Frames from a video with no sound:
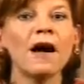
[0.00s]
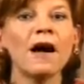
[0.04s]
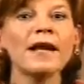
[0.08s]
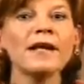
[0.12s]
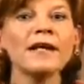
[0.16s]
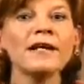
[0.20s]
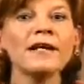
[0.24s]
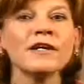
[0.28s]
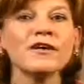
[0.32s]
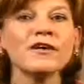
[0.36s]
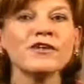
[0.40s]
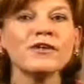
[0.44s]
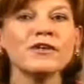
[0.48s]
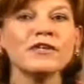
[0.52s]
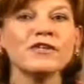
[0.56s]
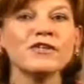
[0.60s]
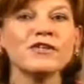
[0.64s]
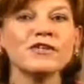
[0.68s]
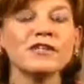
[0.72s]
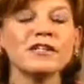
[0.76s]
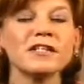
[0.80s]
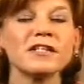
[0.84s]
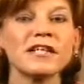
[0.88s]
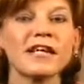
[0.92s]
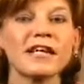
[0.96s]
I encourage
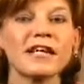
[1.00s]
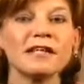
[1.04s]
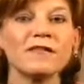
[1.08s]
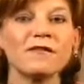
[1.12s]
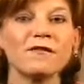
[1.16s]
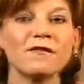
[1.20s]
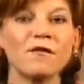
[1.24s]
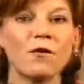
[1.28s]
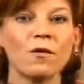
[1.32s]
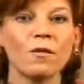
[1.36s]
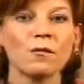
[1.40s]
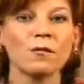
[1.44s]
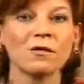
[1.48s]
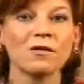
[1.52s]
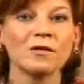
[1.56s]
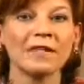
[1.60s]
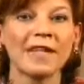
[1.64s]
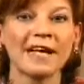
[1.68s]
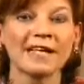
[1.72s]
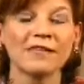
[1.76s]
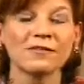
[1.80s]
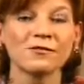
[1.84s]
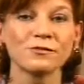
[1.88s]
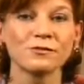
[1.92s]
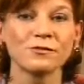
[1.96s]
you to take the formal
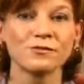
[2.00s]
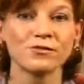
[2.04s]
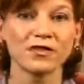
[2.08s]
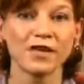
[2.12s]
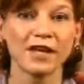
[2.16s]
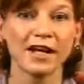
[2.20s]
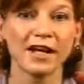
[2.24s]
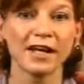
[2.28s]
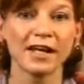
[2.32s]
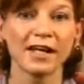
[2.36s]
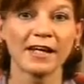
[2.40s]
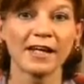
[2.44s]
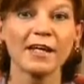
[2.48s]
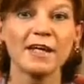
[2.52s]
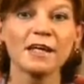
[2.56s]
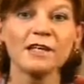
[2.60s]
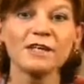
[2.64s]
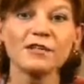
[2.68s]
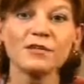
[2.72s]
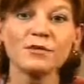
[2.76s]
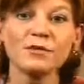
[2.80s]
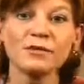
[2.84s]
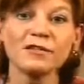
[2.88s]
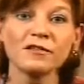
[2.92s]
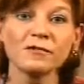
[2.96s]
classroom training
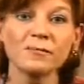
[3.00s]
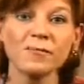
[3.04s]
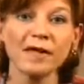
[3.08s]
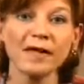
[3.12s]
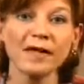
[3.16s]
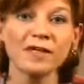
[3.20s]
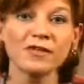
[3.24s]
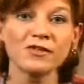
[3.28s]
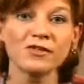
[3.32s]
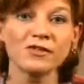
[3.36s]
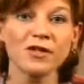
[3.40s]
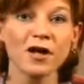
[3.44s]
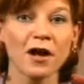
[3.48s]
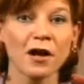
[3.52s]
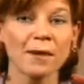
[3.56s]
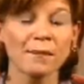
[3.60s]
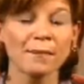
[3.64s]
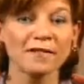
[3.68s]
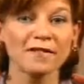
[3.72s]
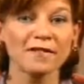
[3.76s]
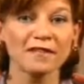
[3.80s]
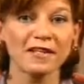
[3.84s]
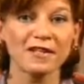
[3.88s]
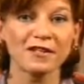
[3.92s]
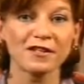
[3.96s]
to expand your
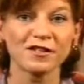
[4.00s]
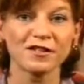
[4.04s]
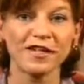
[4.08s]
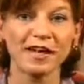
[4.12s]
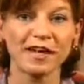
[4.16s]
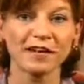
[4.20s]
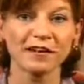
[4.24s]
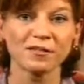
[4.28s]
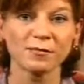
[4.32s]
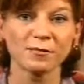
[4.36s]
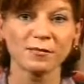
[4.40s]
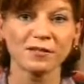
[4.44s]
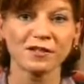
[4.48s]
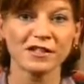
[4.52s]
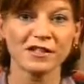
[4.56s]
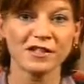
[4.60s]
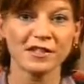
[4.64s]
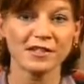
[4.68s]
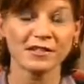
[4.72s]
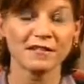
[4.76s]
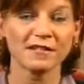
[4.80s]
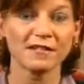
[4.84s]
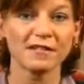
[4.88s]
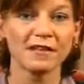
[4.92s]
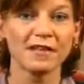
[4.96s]
compensation
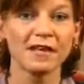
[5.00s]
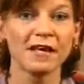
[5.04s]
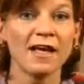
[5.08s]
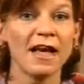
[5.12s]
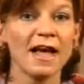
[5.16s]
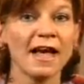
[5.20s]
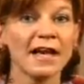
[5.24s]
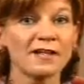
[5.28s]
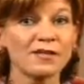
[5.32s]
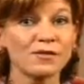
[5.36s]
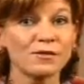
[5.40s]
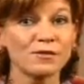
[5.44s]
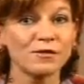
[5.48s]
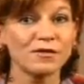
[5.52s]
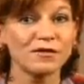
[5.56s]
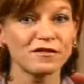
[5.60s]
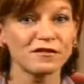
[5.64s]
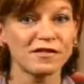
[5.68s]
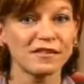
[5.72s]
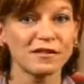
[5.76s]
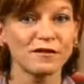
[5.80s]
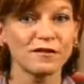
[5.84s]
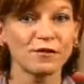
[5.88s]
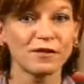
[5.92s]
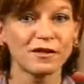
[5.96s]
expertise and to
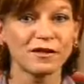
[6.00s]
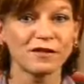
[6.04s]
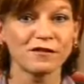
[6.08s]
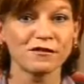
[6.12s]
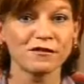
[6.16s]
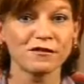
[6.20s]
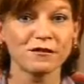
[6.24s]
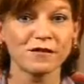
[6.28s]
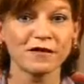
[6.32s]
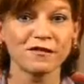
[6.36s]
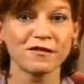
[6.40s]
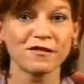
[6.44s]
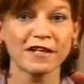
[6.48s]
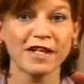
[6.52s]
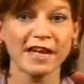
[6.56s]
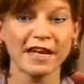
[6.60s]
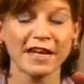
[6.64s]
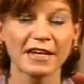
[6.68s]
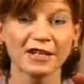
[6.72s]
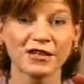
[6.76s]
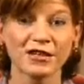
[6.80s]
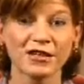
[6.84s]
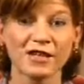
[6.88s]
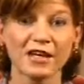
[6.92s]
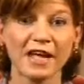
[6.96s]
receive written
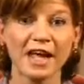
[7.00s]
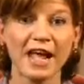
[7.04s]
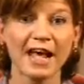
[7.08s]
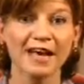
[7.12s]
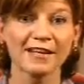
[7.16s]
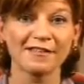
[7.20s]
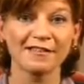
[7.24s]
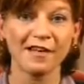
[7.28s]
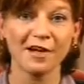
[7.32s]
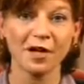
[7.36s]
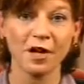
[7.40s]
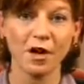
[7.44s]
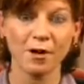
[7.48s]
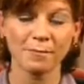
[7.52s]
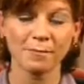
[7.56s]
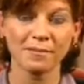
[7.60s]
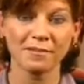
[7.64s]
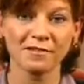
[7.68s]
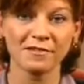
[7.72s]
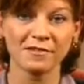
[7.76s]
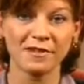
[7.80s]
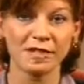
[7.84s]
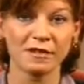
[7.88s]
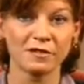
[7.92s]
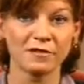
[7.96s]
certification as a
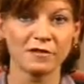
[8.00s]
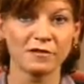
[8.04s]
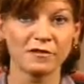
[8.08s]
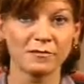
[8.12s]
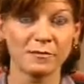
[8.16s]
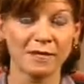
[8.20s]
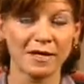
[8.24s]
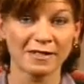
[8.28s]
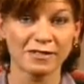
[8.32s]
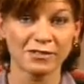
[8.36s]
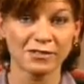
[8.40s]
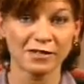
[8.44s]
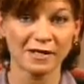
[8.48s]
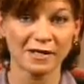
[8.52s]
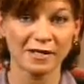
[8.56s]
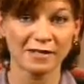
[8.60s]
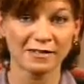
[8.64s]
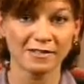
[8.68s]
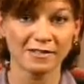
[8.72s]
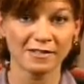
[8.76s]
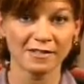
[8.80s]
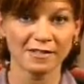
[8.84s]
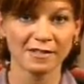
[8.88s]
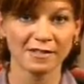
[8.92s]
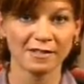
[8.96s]
compensation
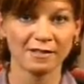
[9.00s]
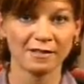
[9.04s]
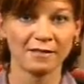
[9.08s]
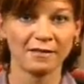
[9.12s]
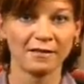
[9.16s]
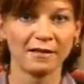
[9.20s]
specialist.